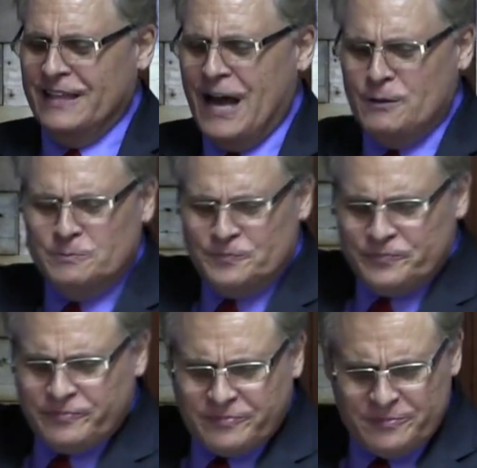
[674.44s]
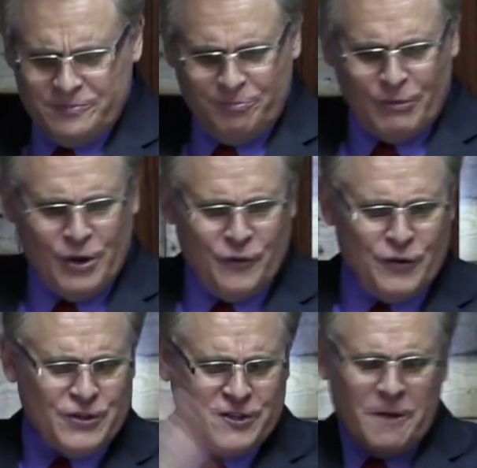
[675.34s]
Now,
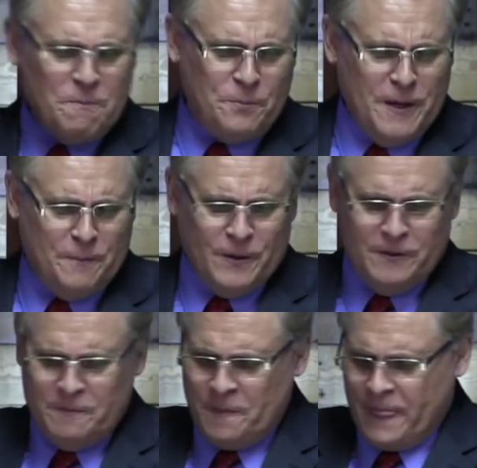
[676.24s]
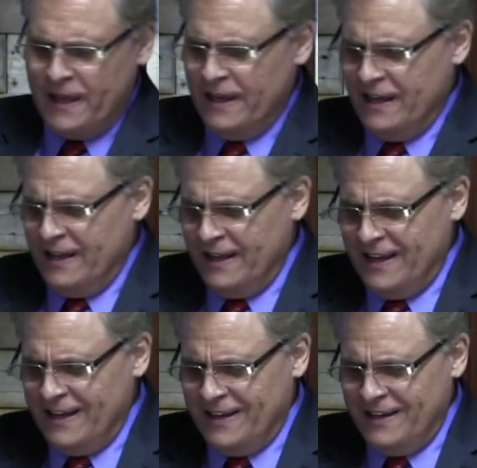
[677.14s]
for some people,
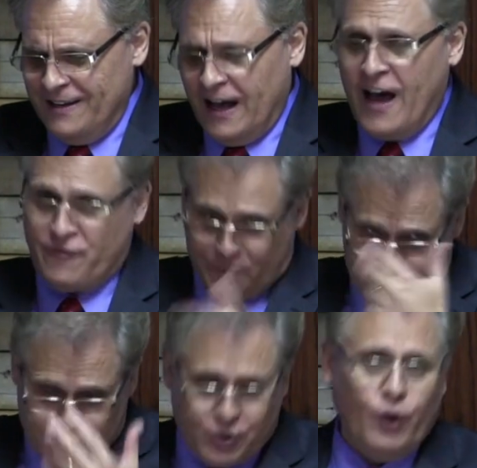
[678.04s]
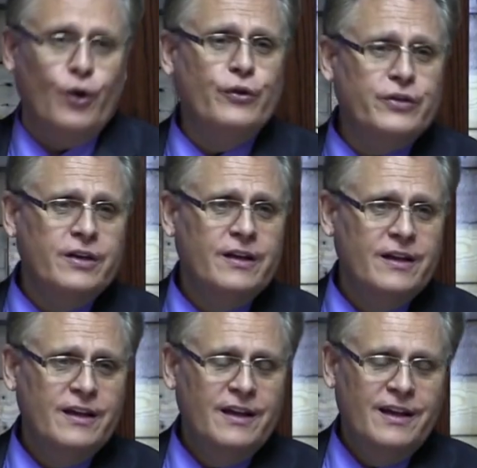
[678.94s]
I've been told,
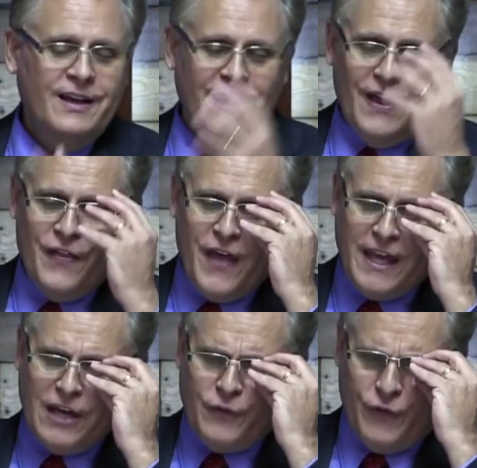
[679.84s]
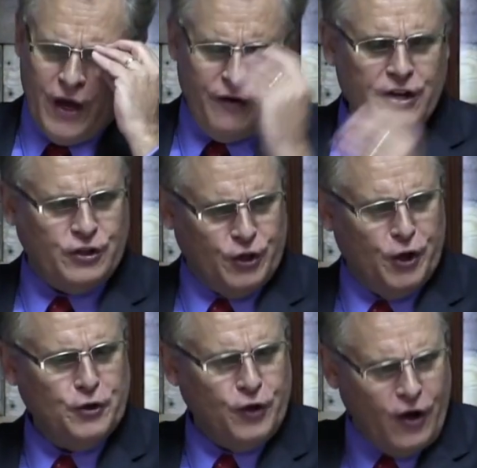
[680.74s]
they get very
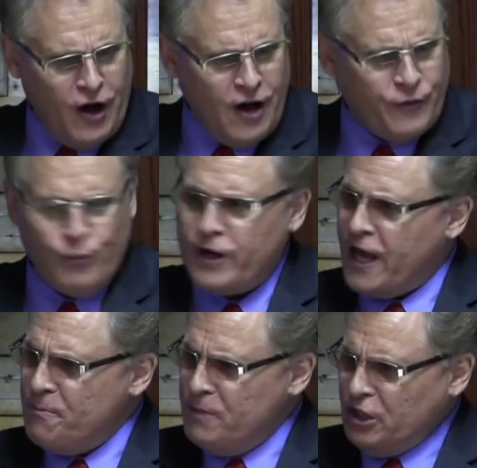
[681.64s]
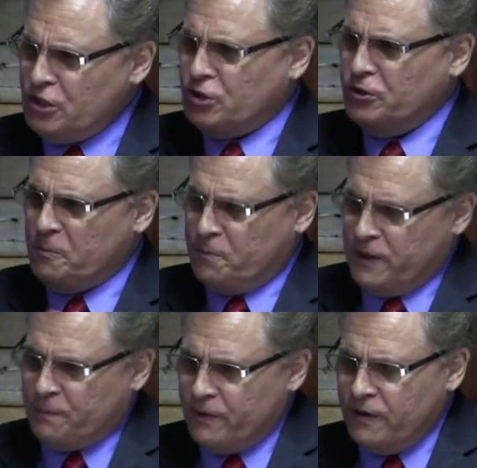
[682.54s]
turned off when I minister to
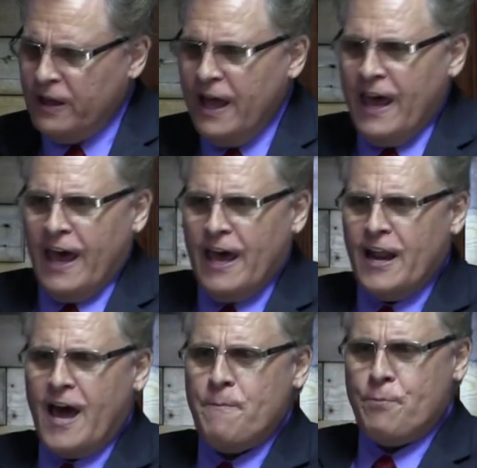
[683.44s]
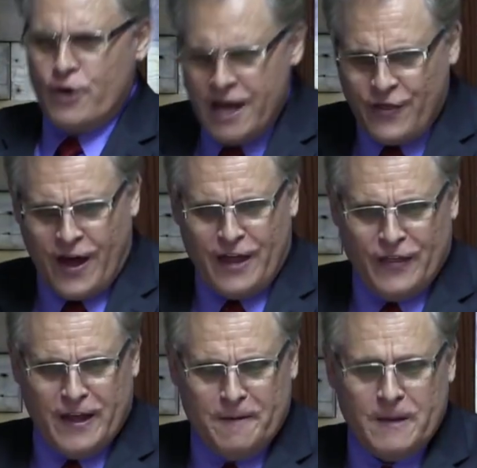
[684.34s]
people and I breathe
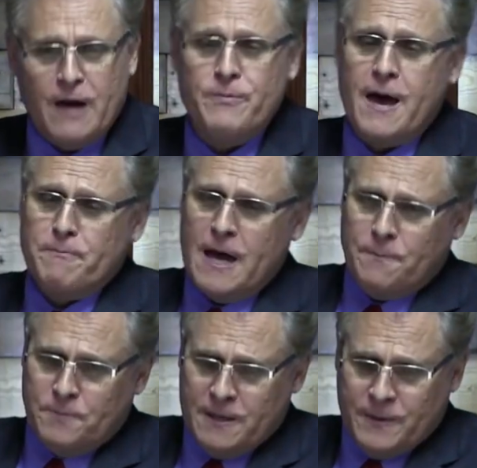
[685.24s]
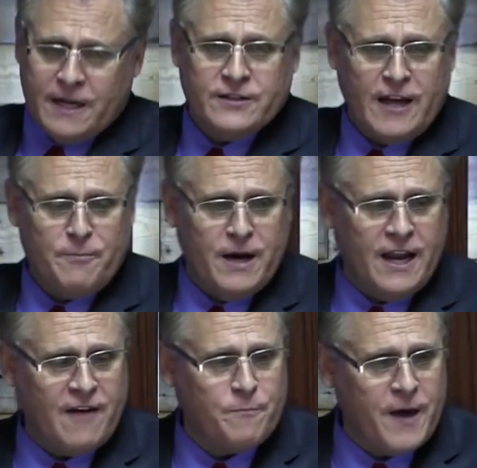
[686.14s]
on them. Now, that might be because I
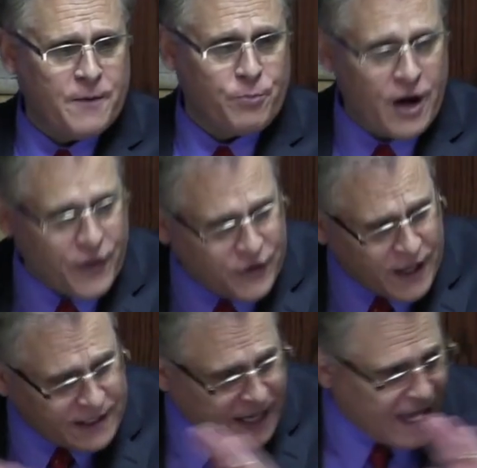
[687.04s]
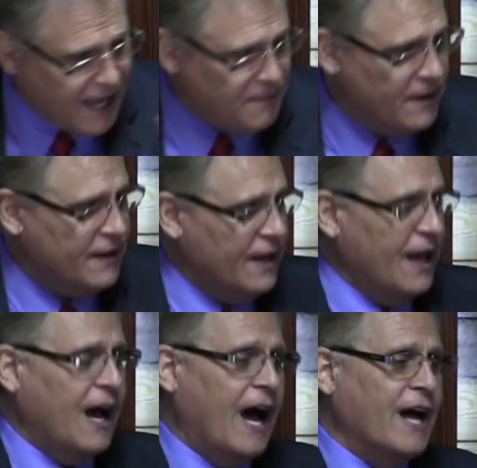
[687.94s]
might have bad breath at that time.
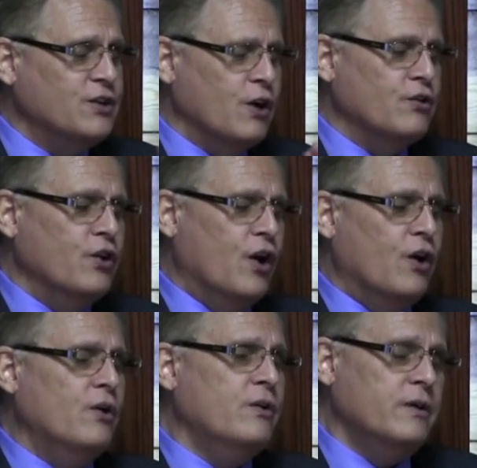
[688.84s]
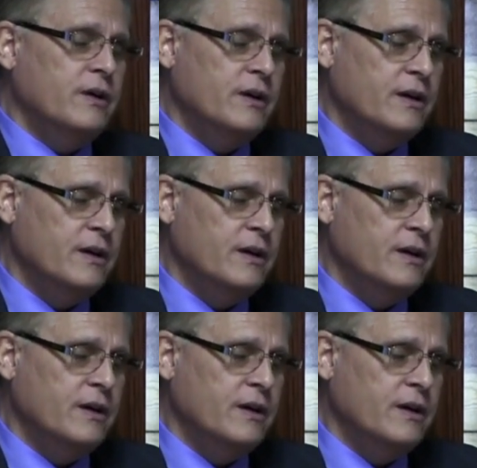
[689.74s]
I don't know.